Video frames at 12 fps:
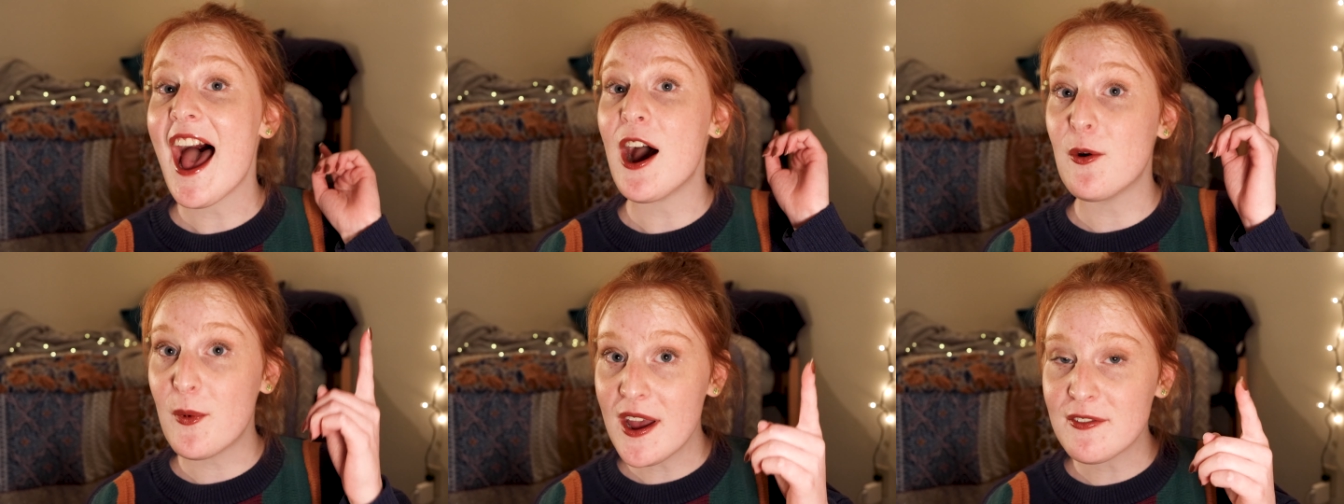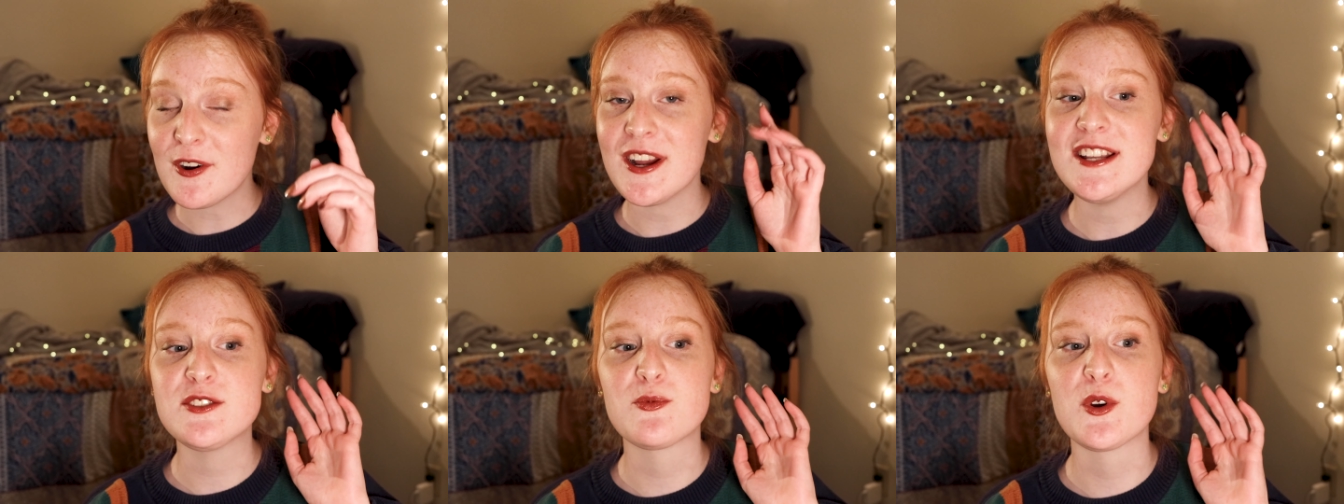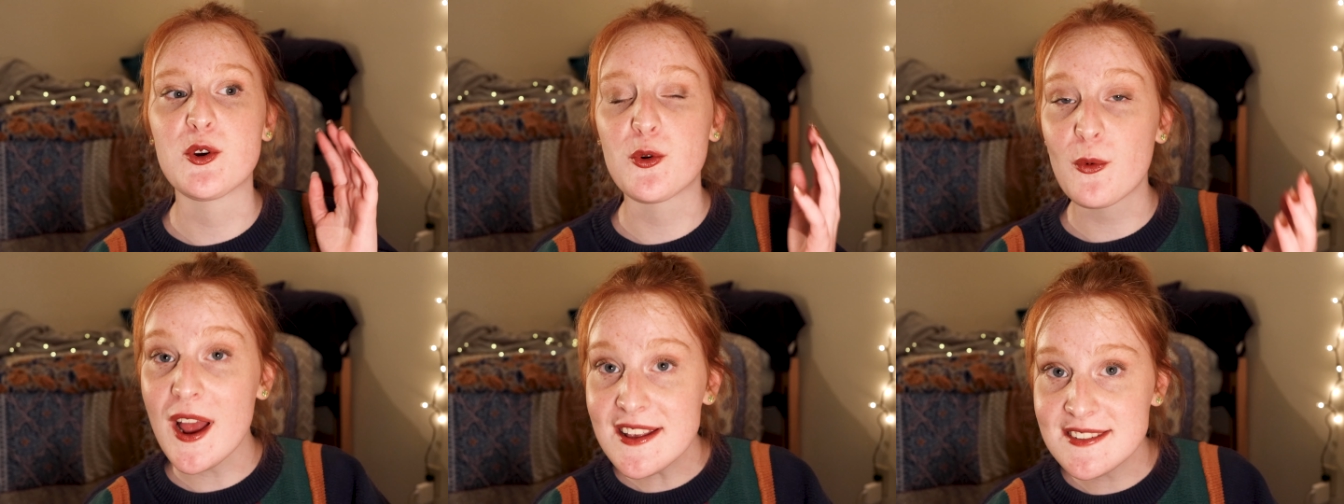However, it's
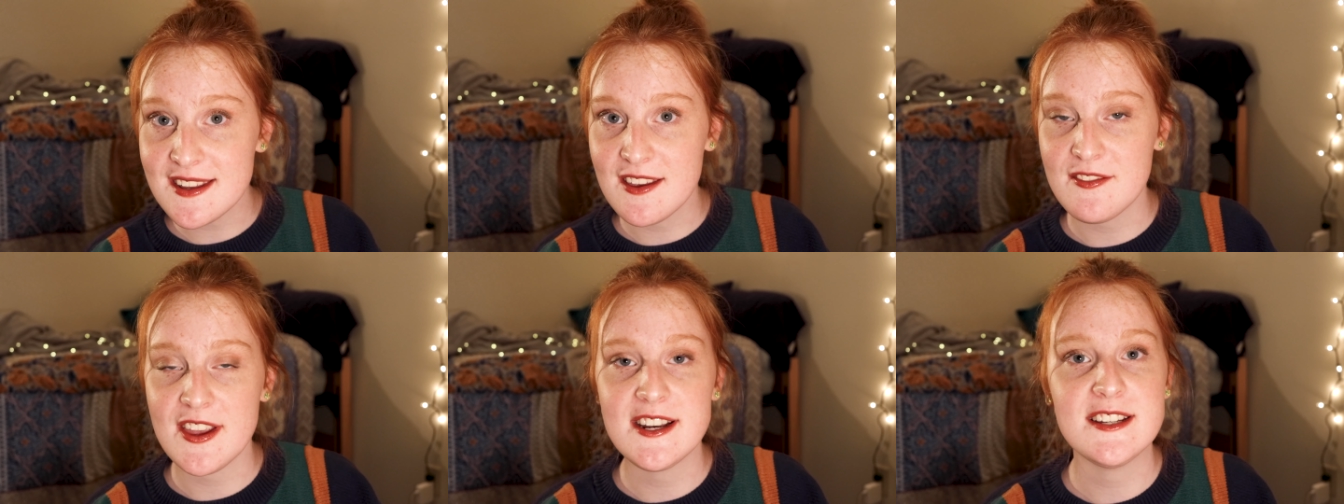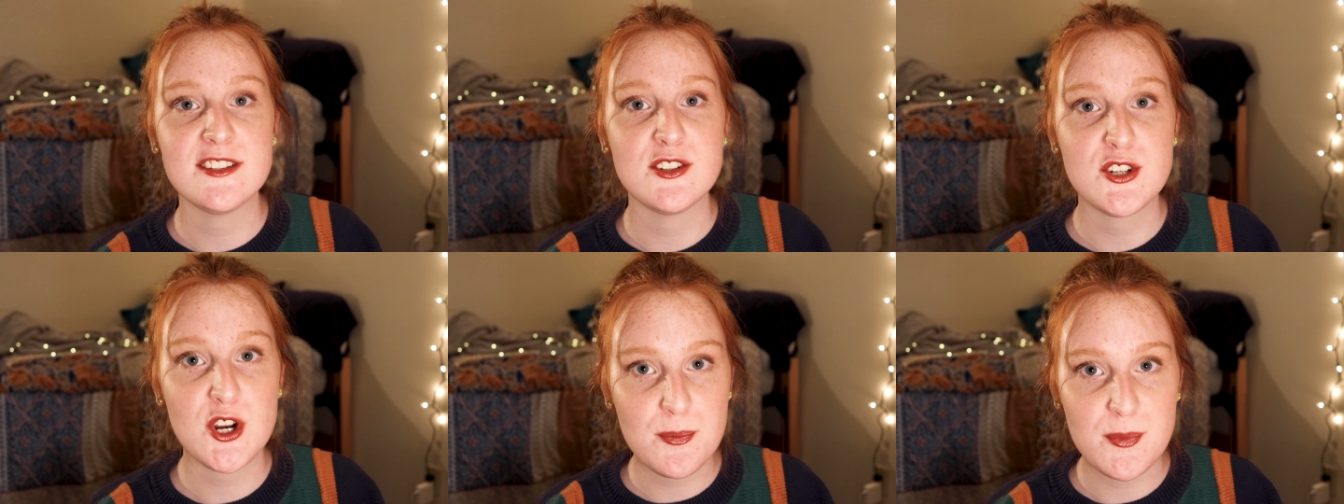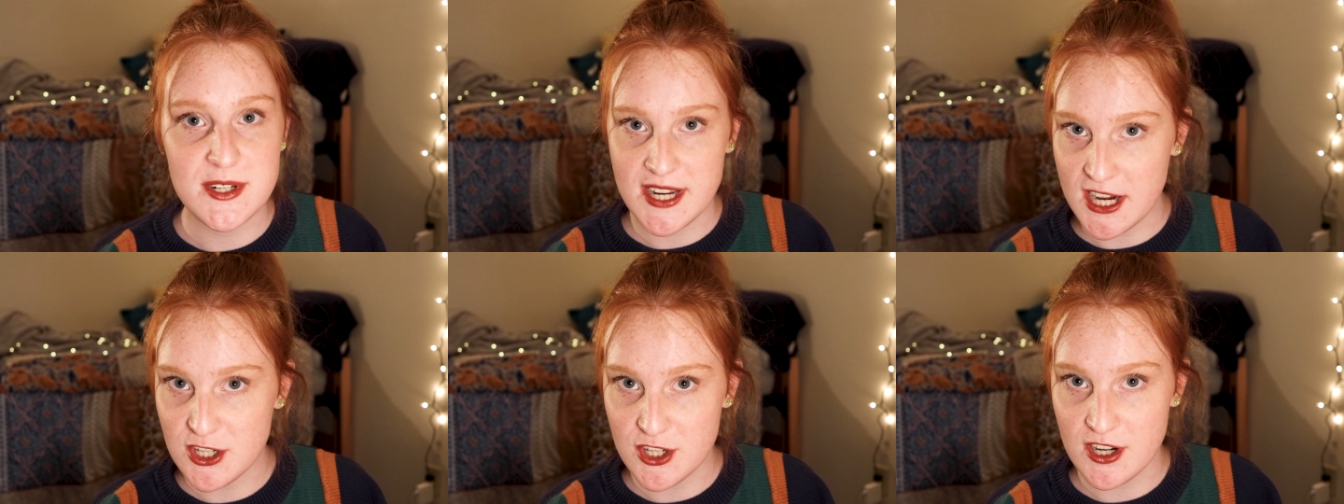regressive in its
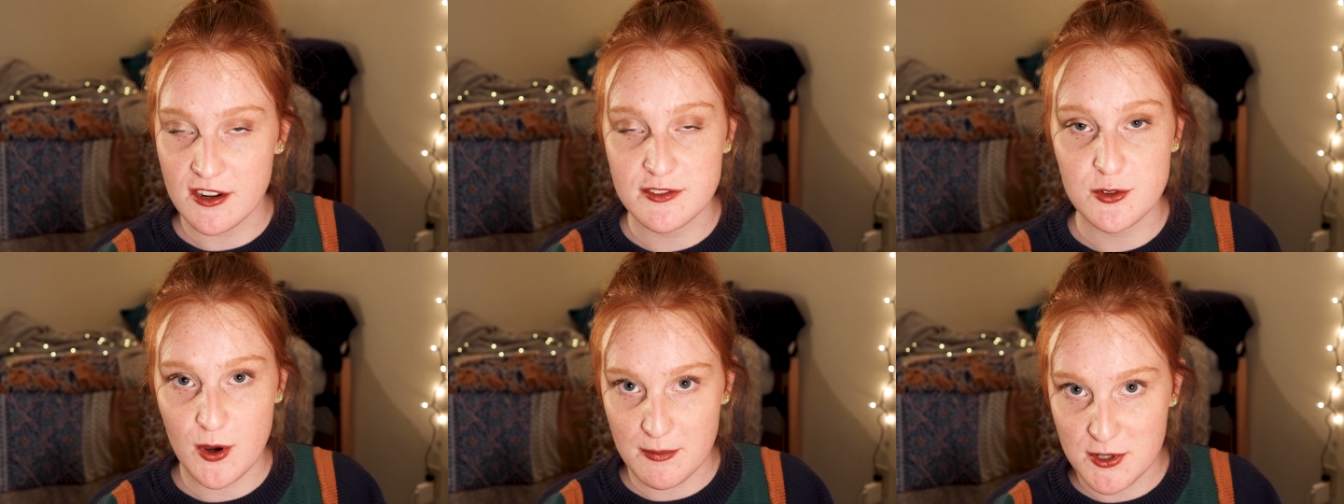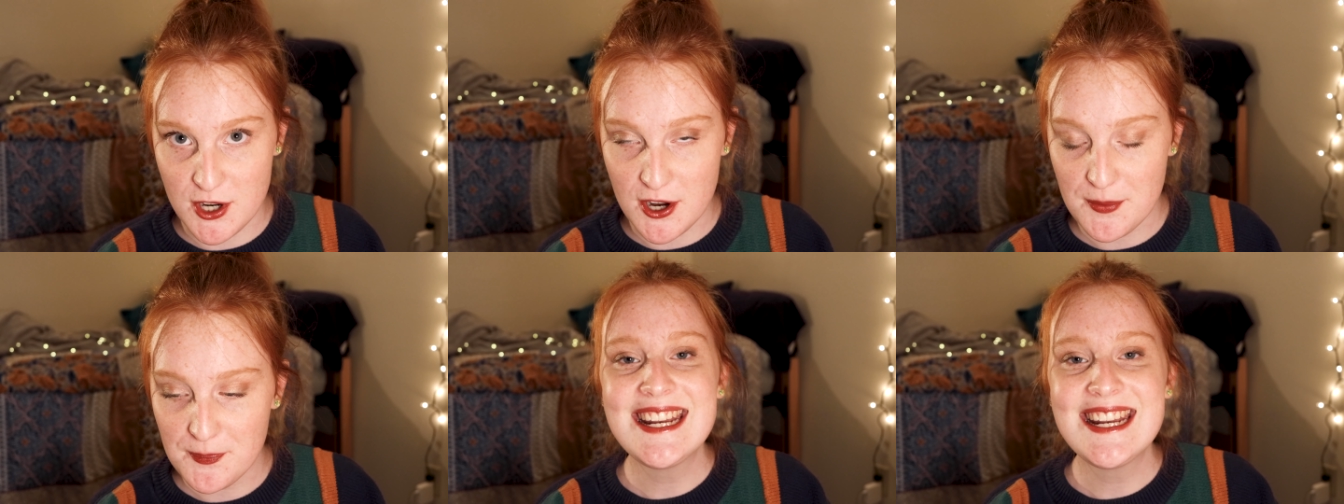interpretation of scripture.